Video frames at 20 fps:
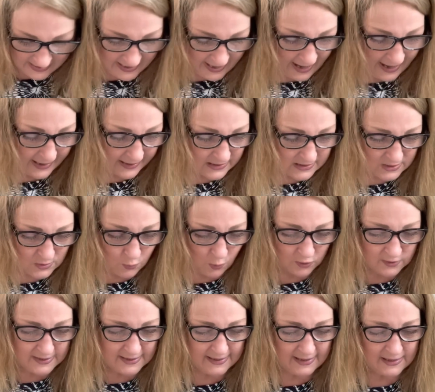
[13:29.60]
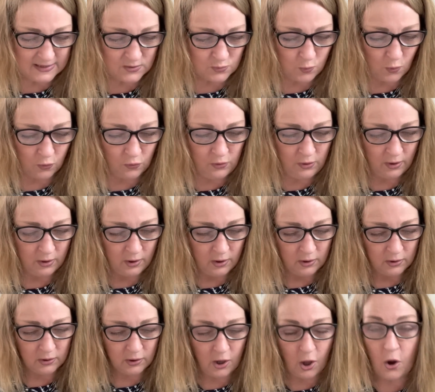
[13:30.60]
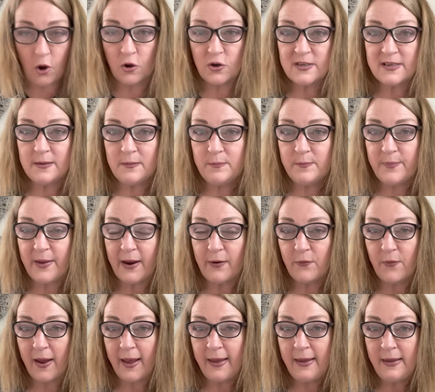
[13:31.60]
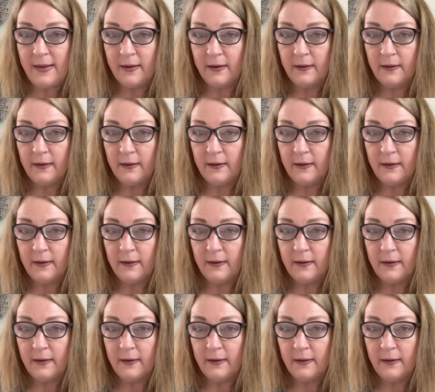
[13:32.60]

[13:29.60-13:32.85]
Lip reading: next, what's this one? Lordenberry.